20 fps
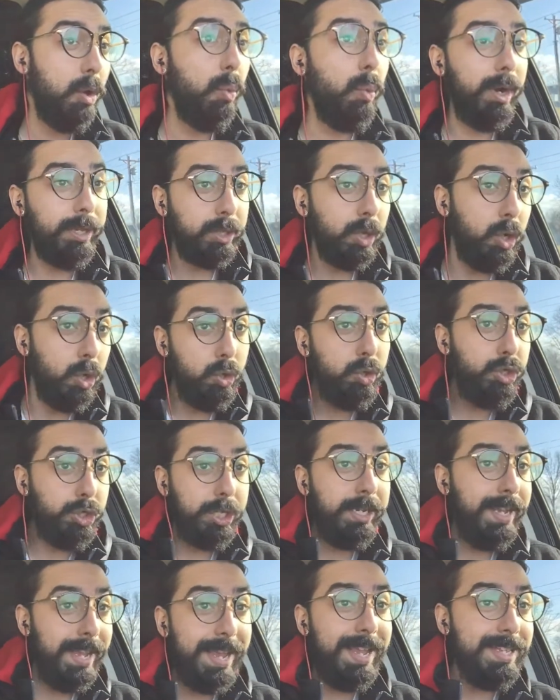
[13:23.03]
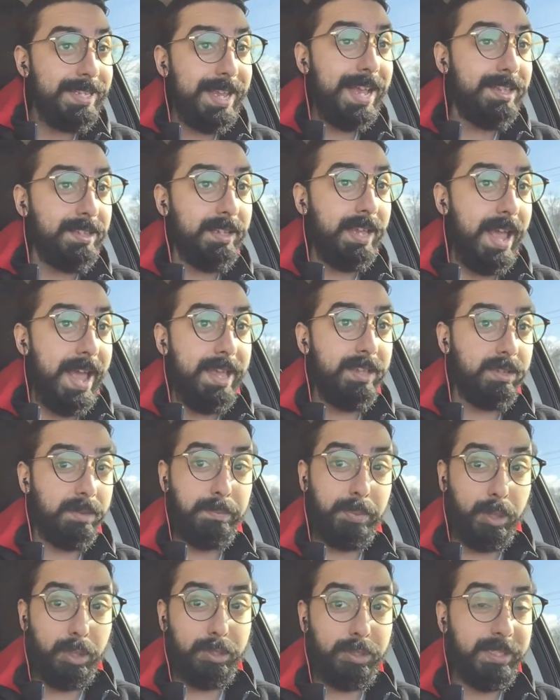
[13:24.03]
with who she is as
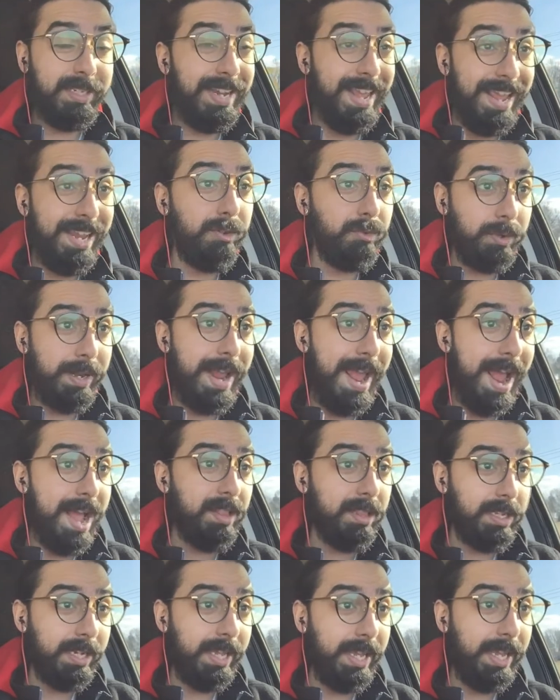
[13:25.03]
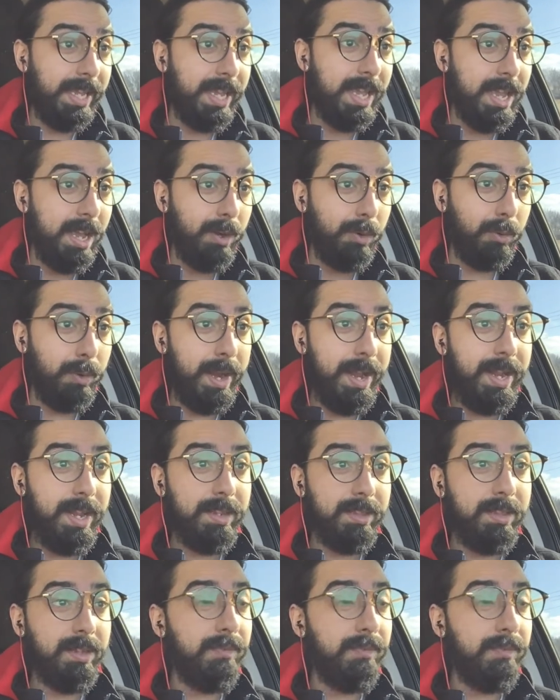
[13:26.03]
a person in reality, right?